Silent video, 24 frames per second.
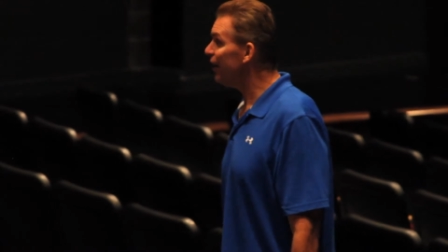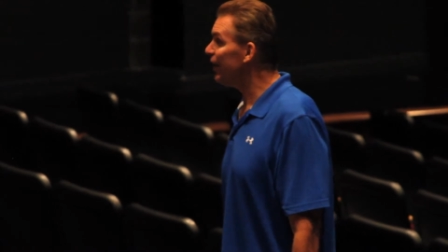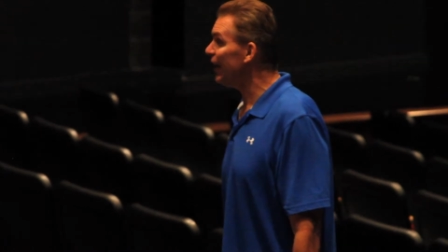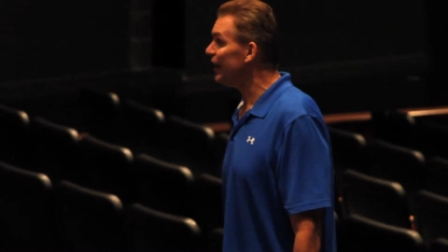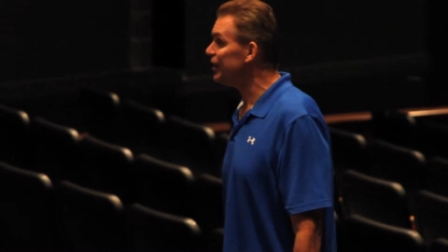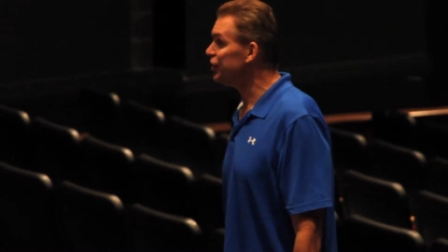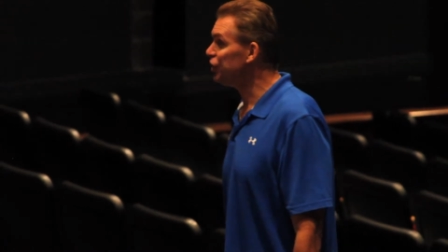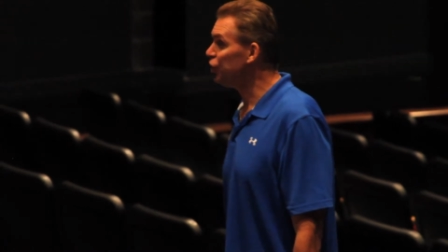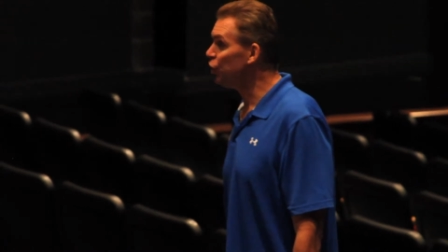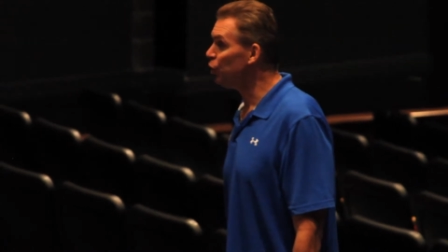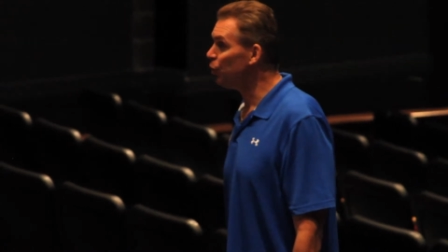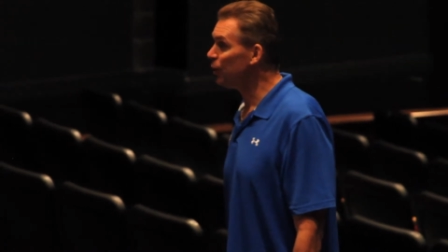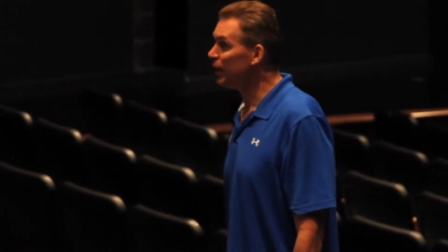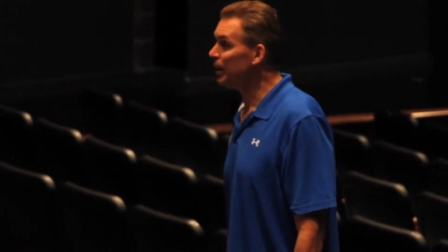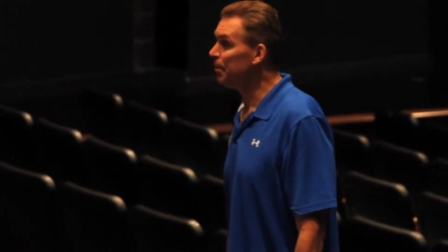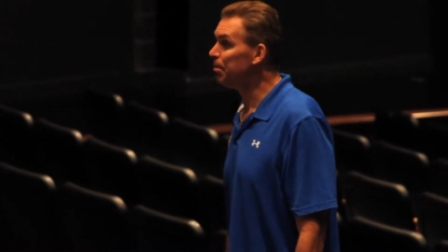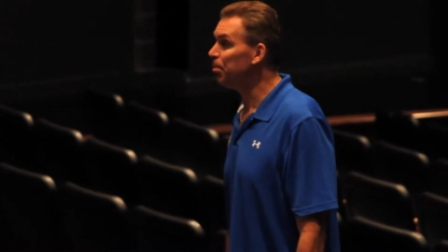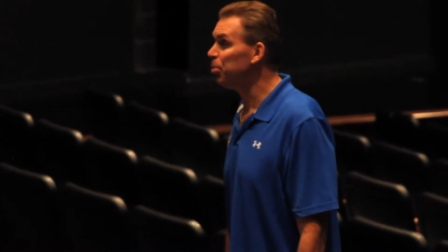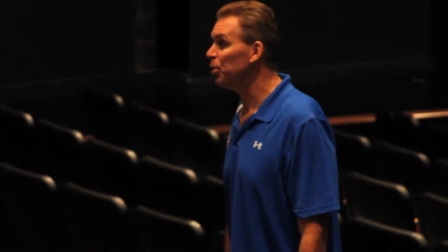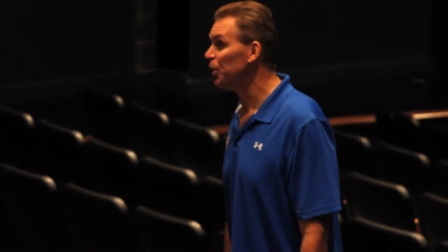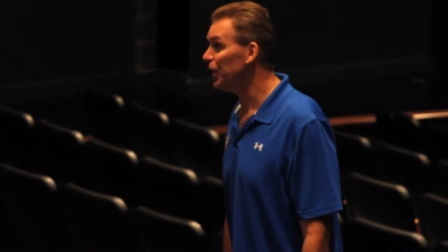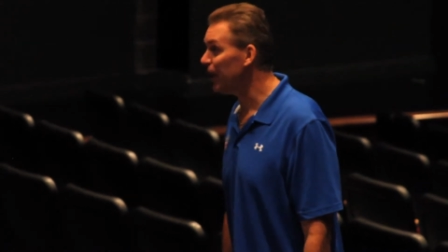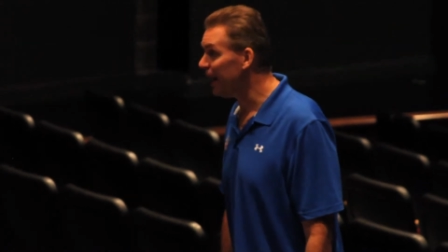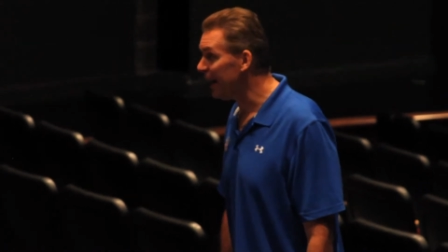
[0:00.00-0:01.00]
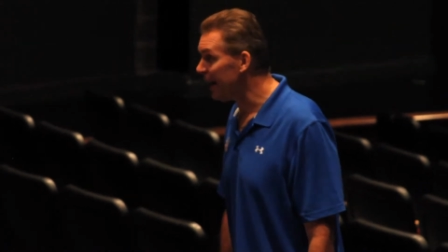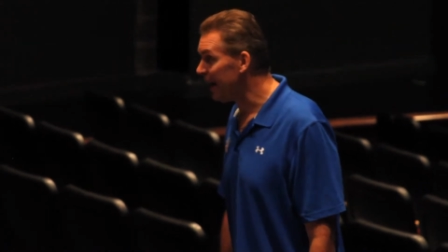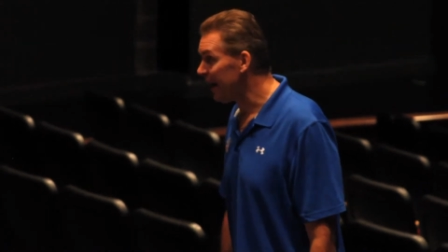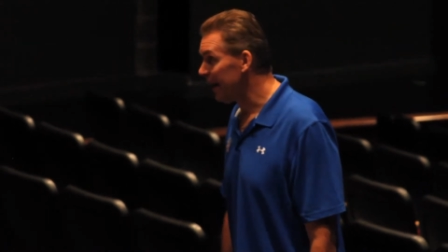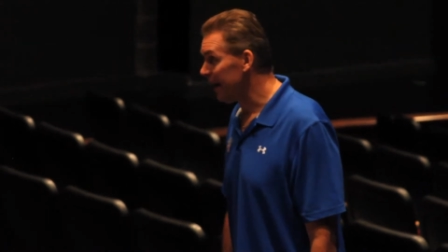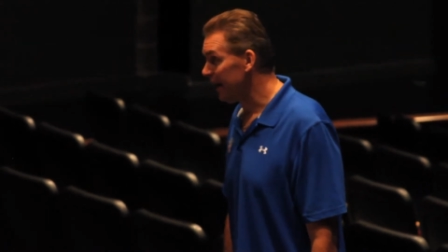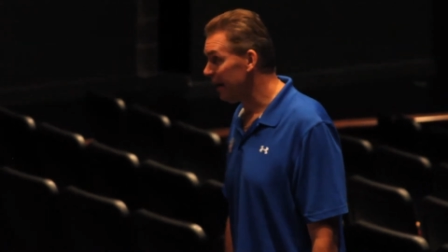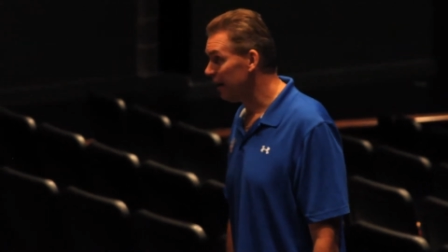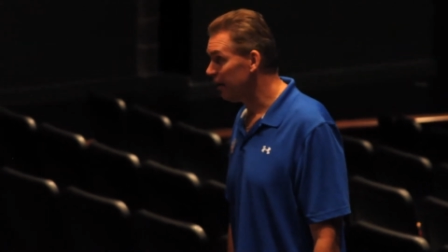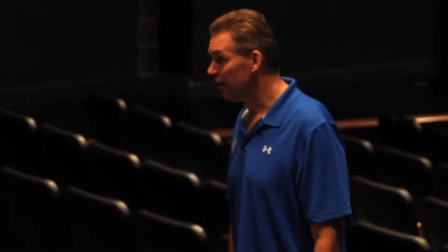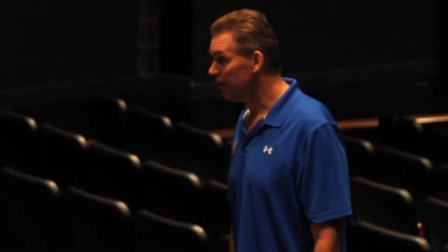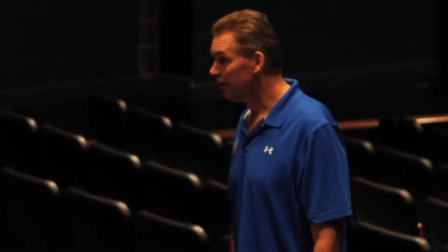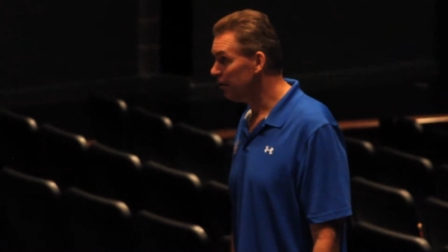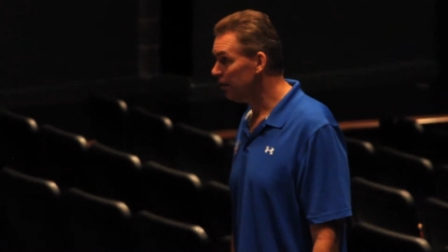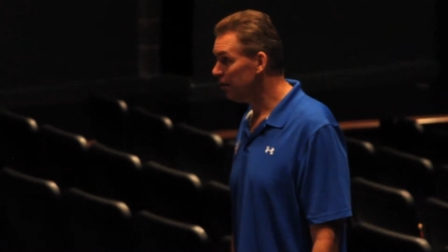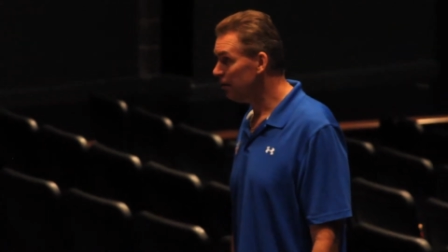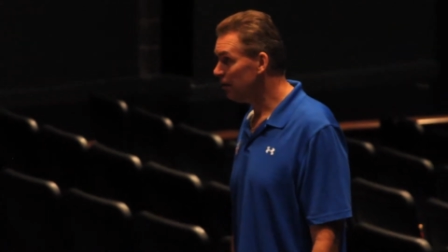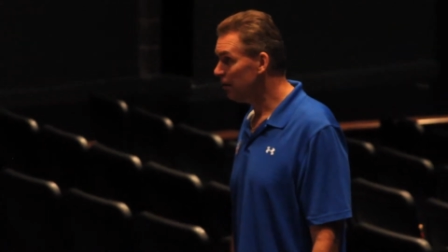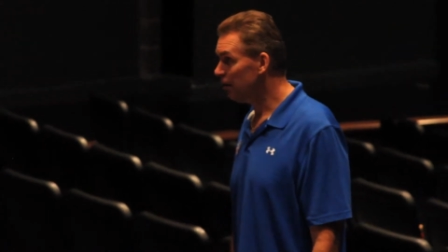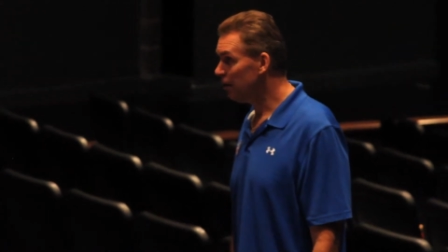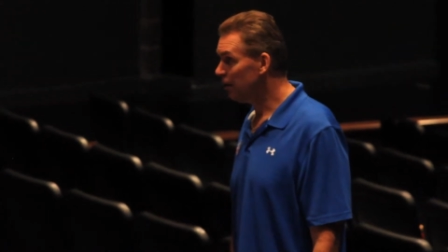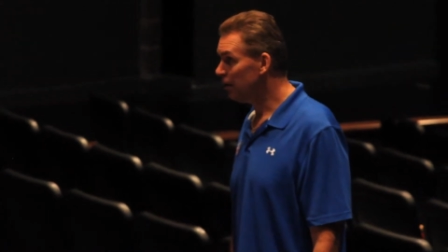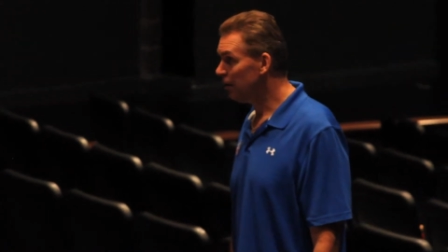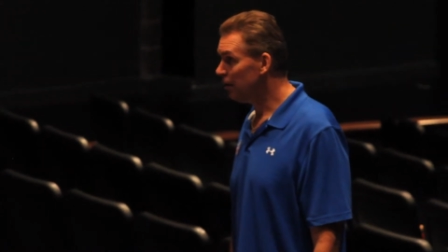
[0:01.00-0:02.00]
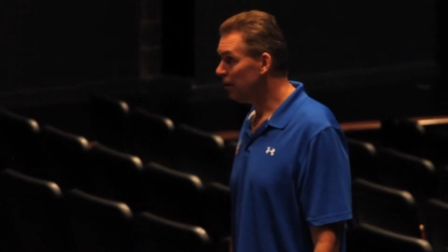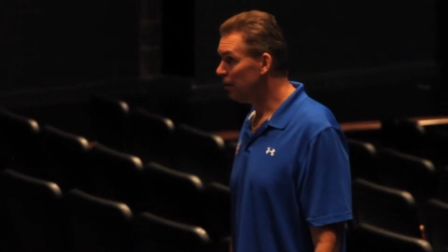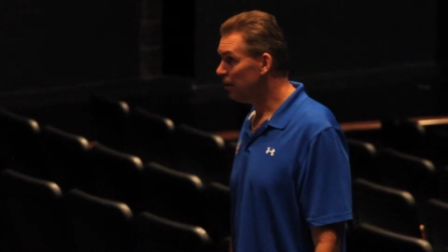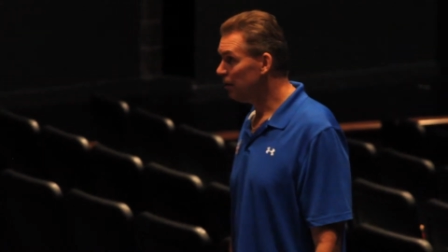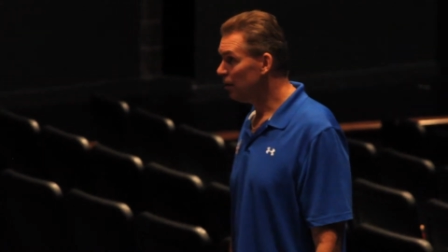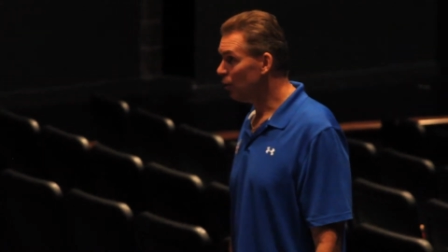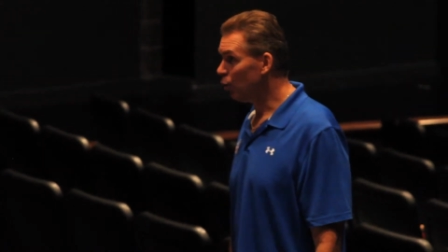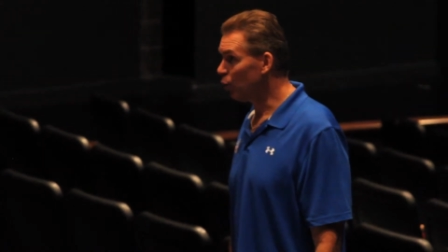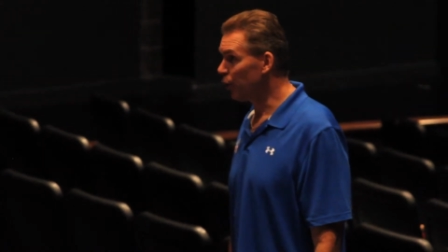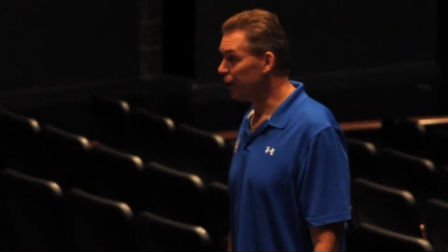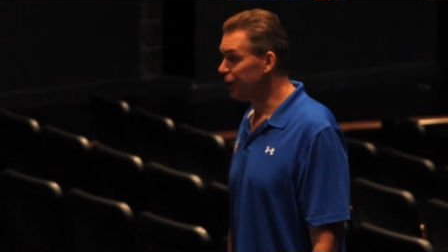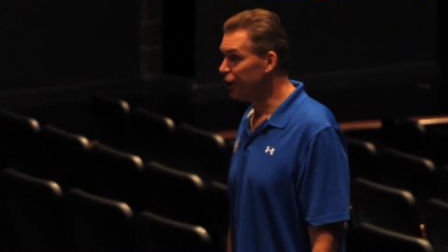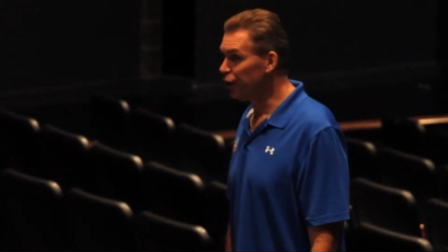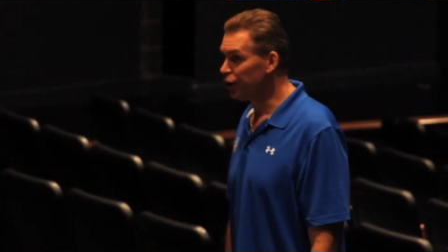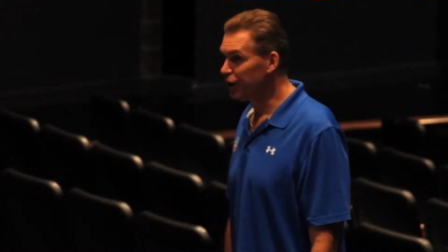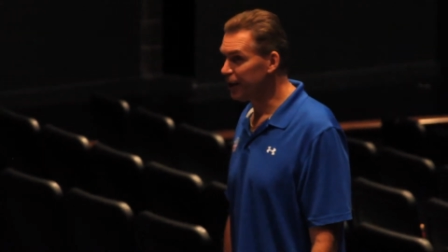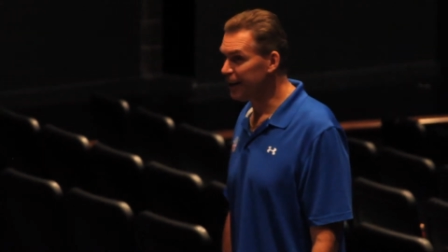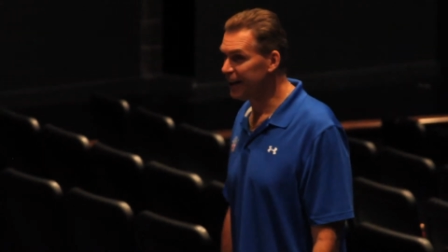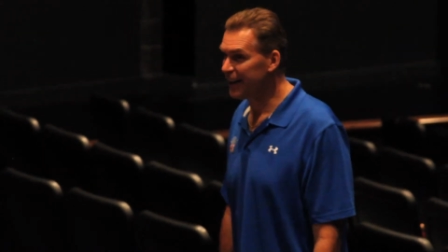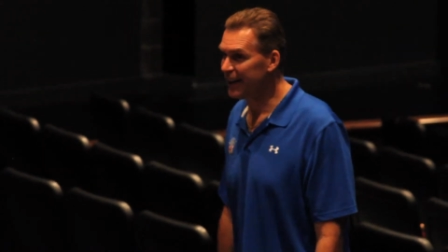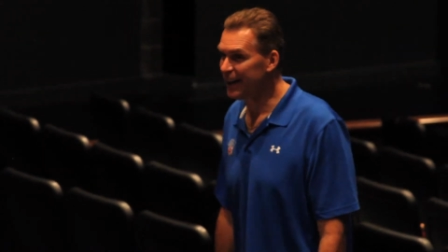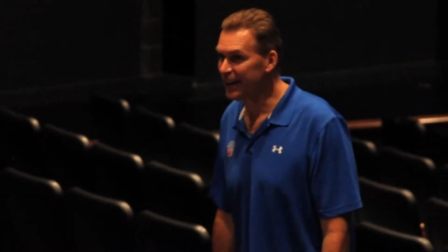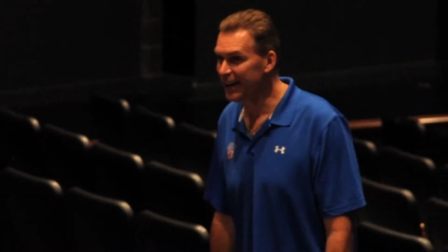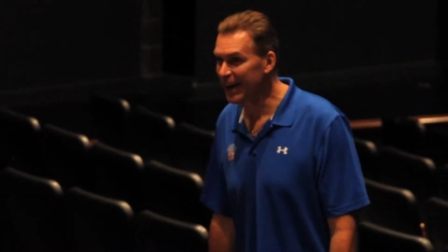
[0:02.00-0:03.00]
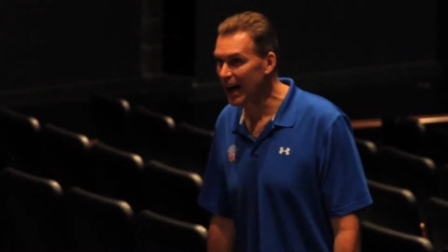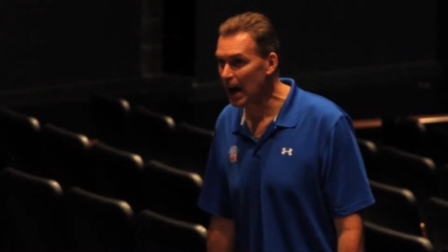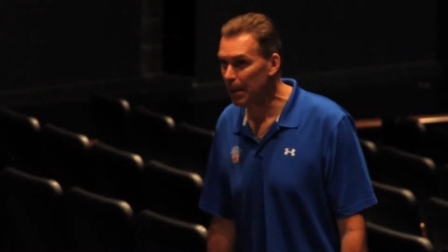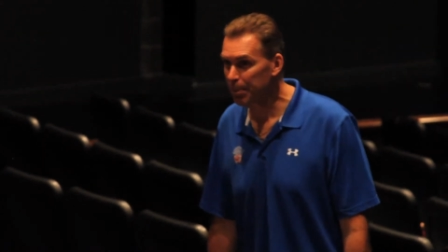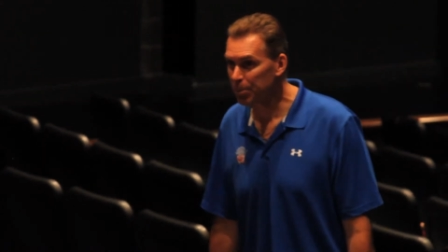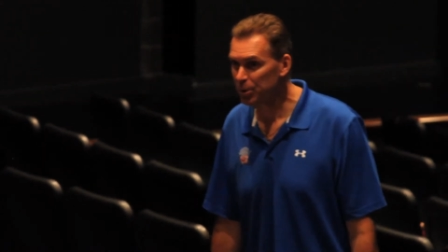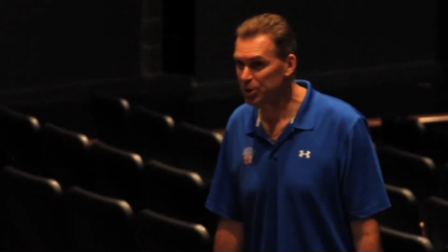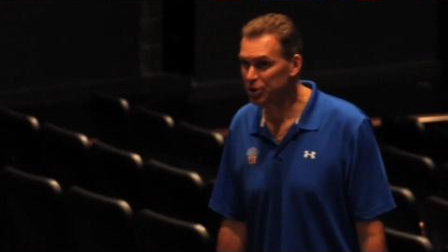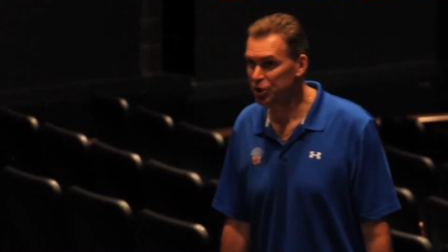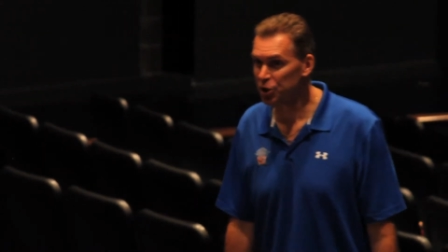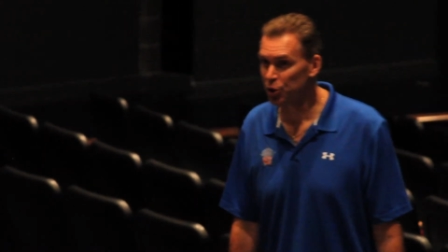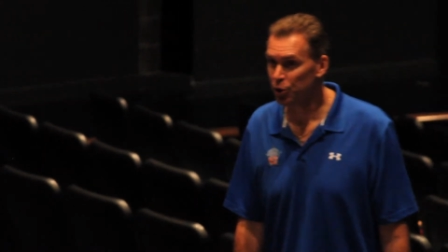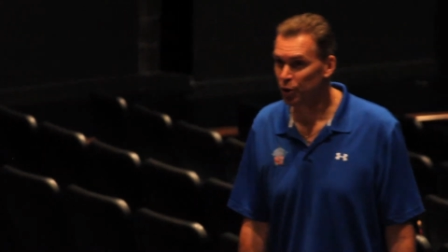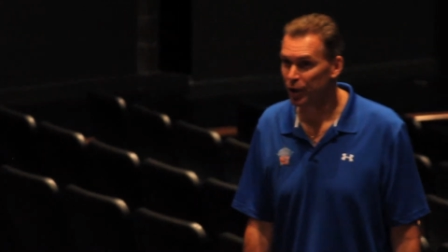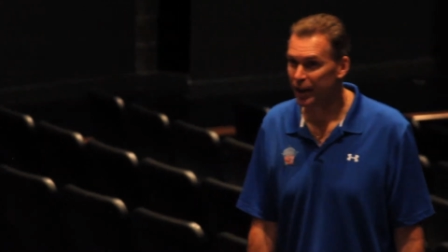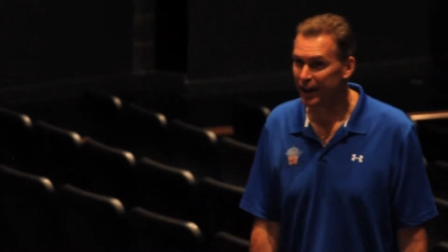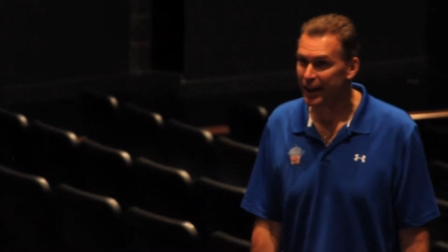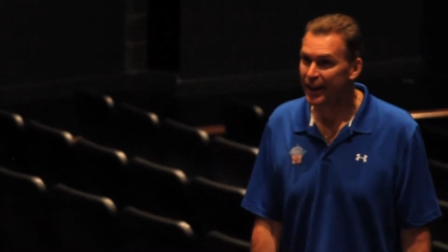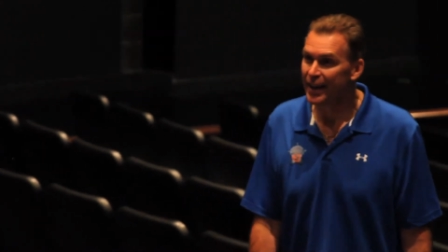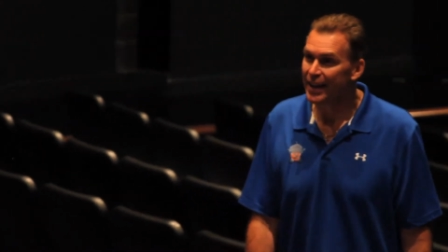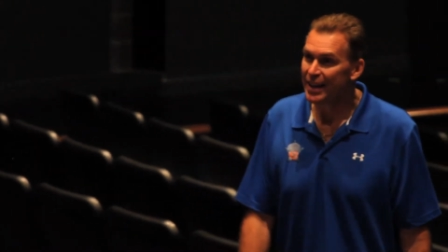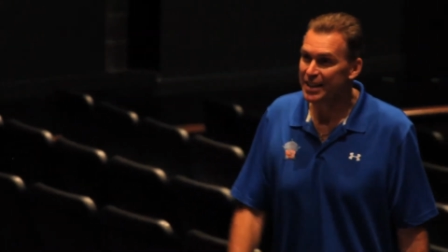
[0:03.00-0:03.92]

that you can play, where you're going to get an opportunity